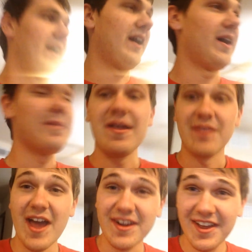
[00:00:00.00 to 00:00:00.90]

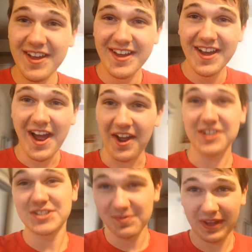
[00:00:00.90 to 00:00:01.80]
And then I
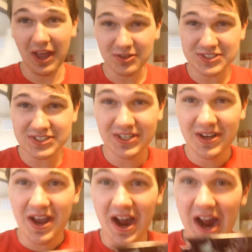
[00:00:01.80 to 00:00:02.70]
got something else.
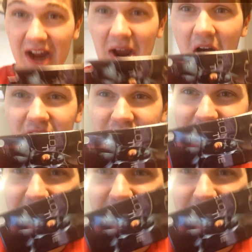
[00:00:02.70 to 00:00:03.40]
I got